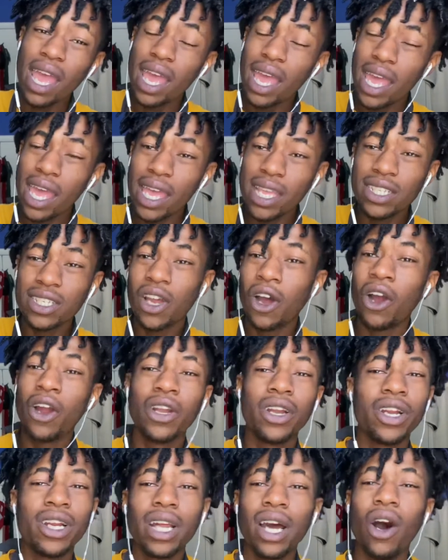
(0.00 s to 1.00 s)
it's
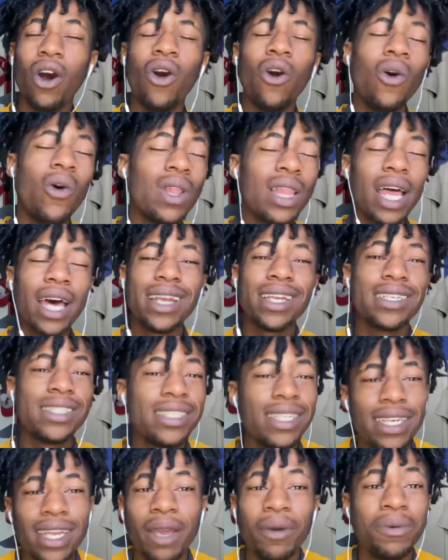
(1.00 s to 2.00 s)
garnered a whole lot of
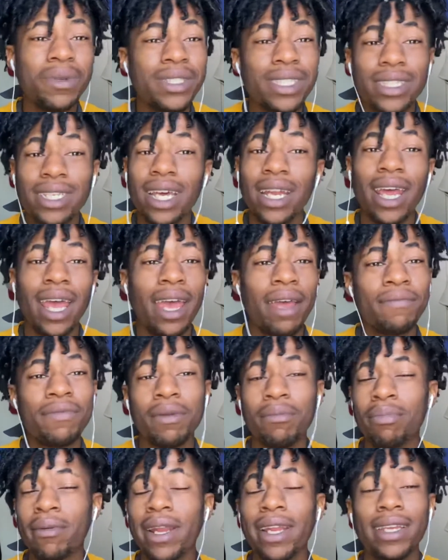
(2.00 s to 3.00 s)
shit that we're just gonna have to
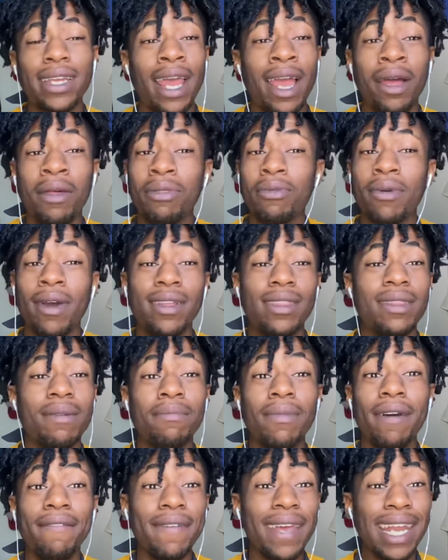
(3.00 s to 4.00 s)
break down throughout the
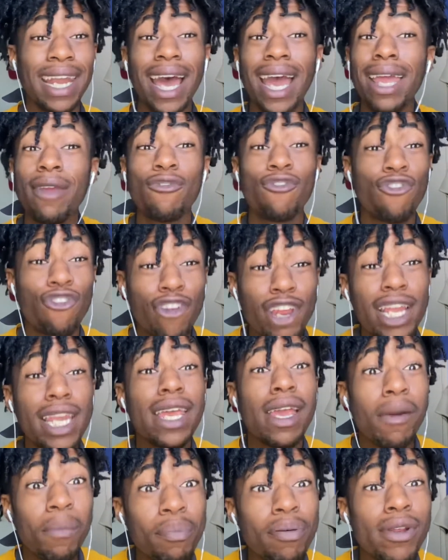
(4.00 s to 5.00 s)
month. And I
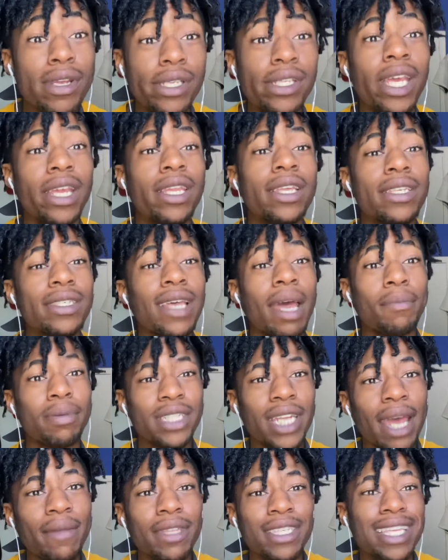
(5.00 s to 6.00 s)
really appreciate these type of
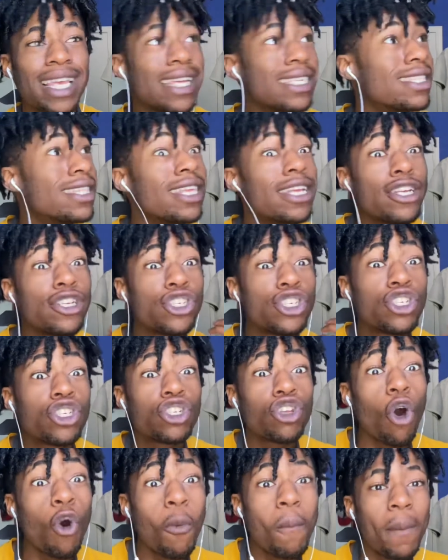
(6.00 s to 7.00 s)
chapters because there's
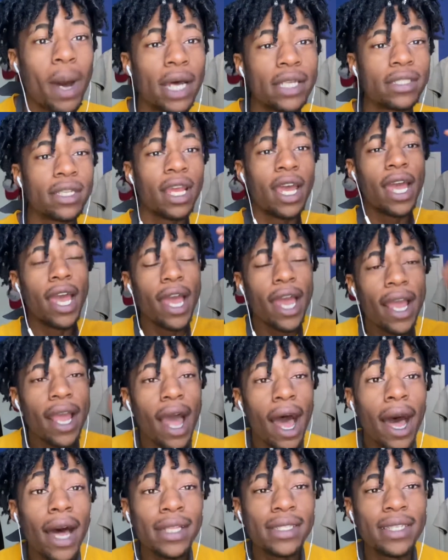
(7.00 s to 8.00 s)
so much
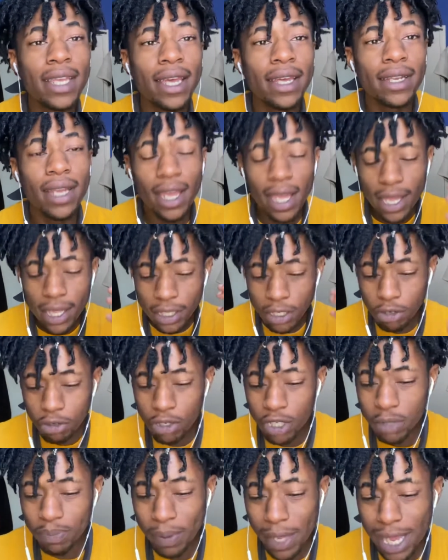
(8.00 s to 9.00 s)
content to
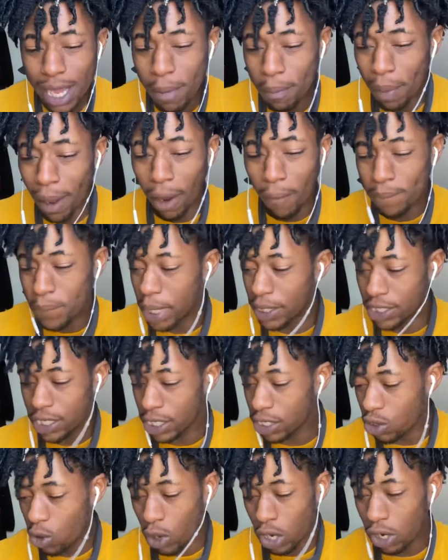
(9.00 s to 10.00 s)
speak about. But
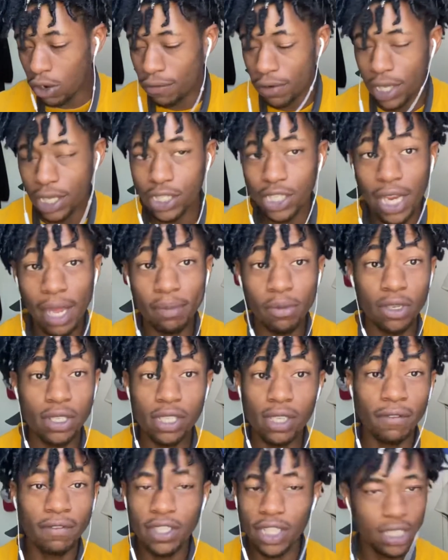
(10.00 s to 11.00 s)
just going over the chapter
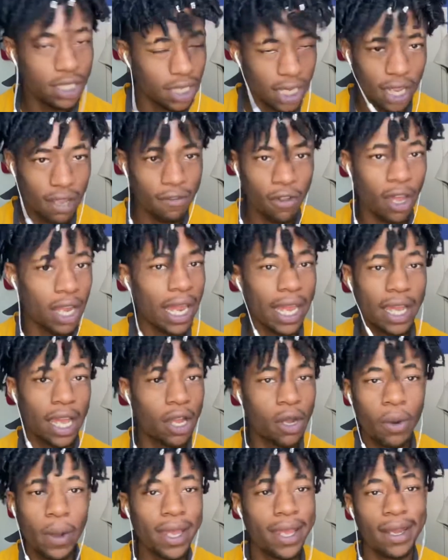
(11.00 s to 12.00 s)
stuff, just to give y'all like a
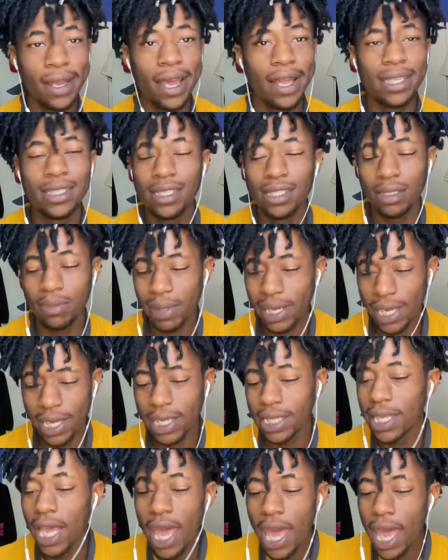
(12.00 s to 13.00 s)
quick analysis, because